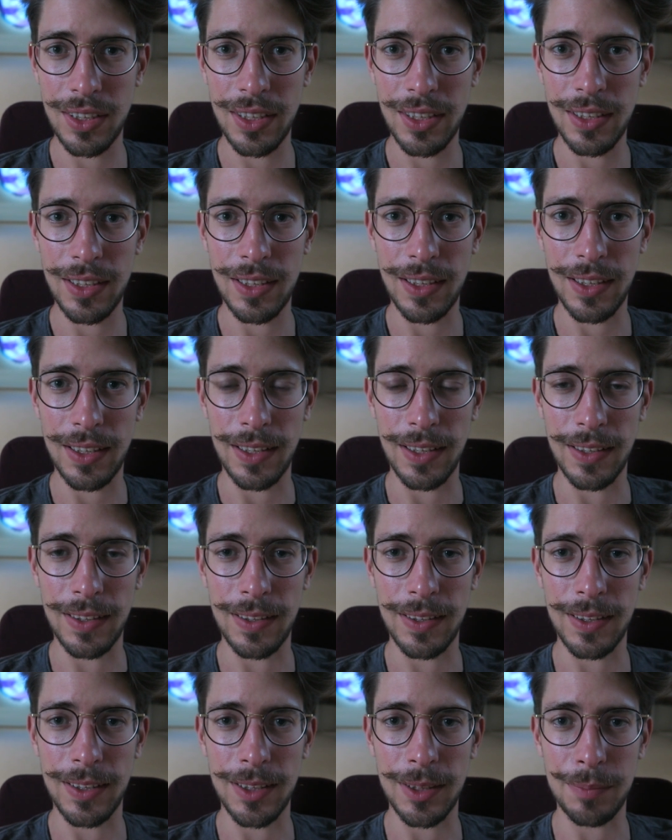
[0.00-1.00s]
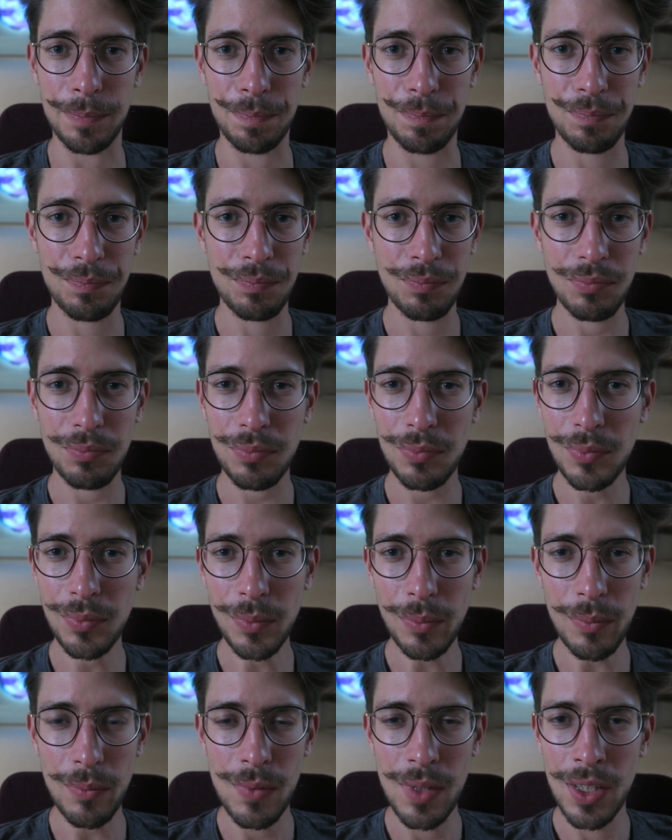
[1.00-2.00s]
day, and
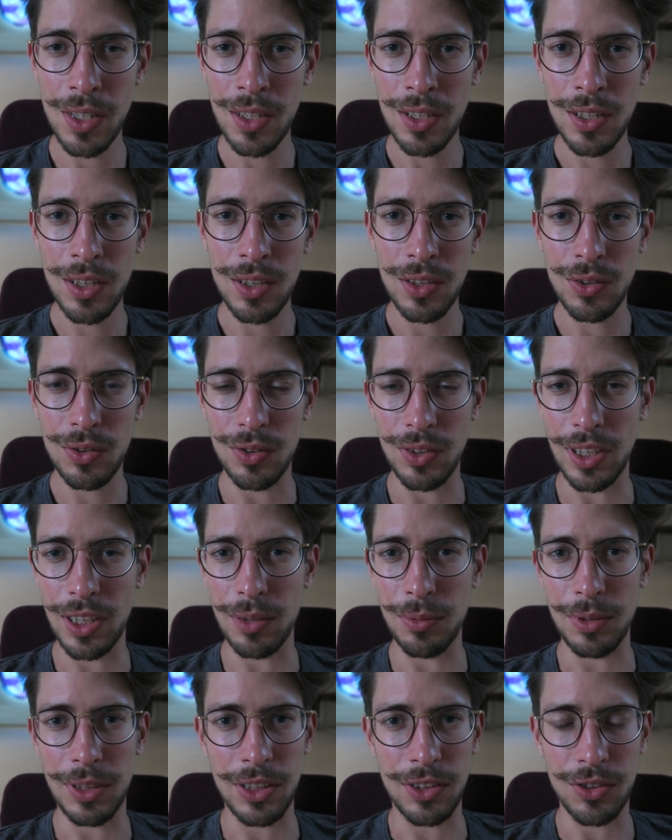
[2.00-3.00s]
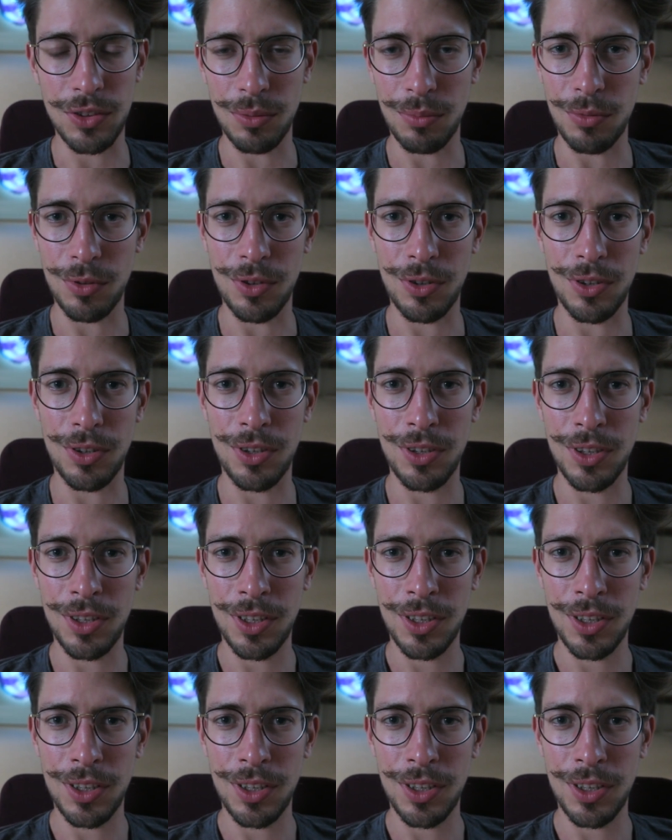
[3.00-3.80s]
today we did some more